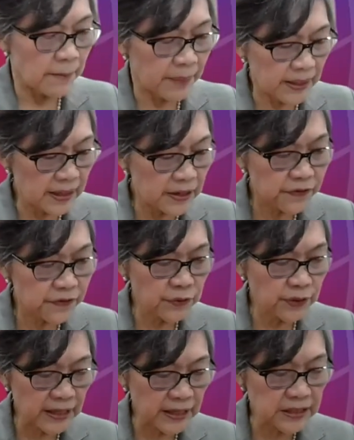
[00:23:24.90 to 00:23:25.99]
But if the
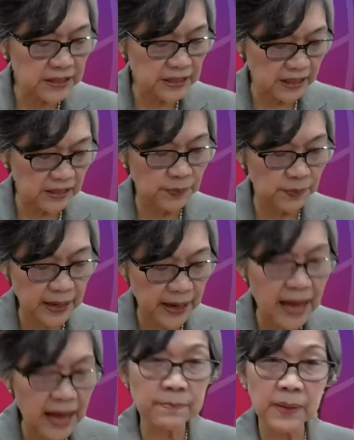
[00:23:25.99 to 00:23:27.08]
United States
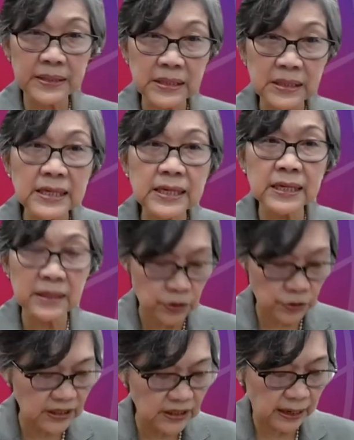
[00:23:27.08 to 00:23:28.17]
began by seeking to
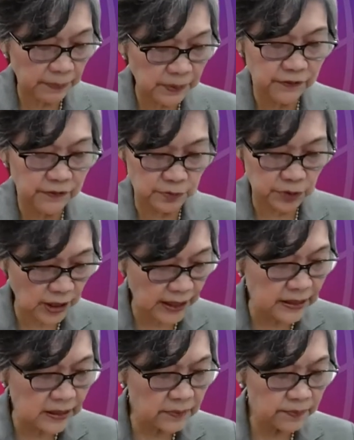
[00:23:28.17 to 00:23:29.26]
decouple from
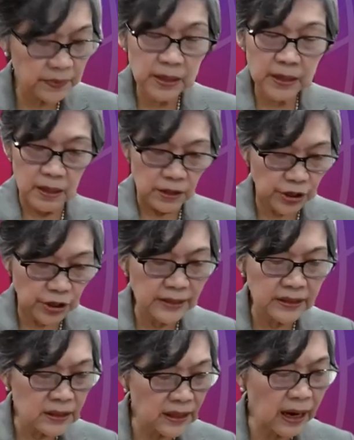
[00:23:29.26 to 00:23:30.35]
China,
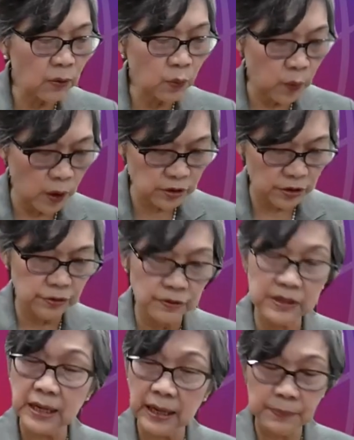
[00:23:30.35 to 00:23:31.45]
China now wants to
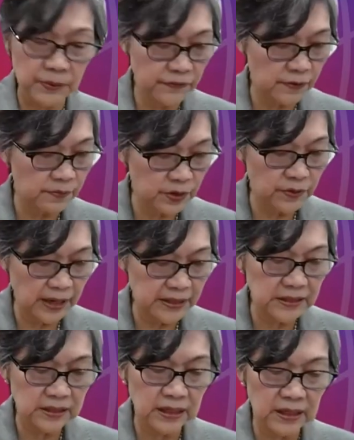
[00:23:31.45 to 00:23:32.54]
decouple from the United
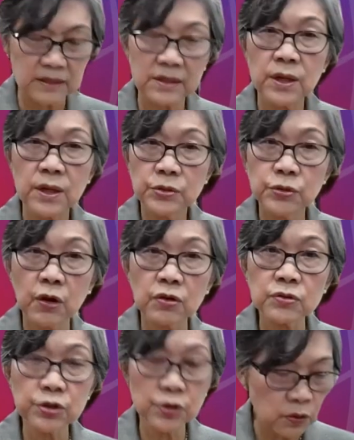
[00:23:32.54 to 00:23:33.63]
States to
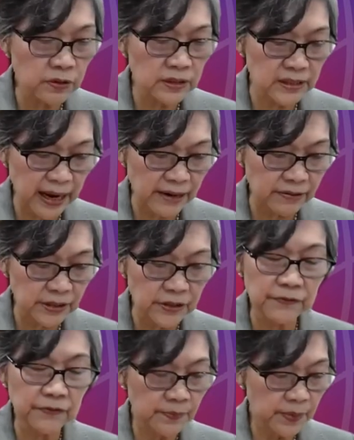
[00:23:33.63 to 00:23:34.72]
control the
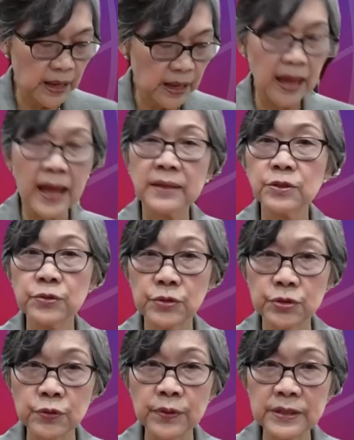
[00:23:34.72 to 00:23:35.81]
narrative and to
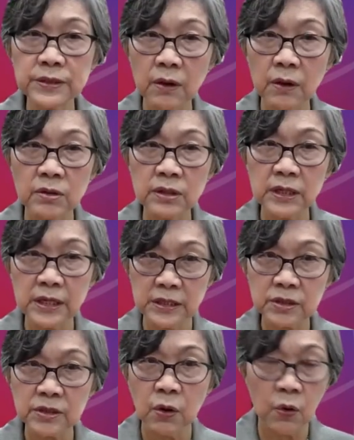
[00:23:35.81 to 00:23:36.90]
do it on
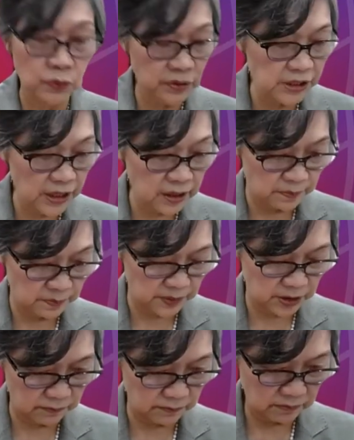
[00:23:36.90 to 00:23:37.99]
its own
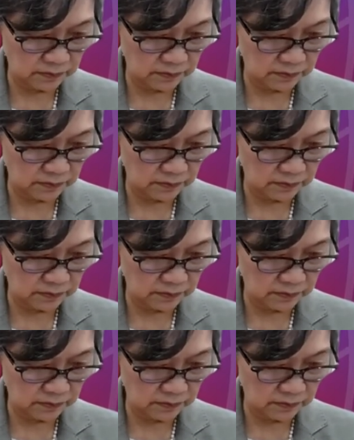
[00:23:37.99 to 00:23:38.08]
terms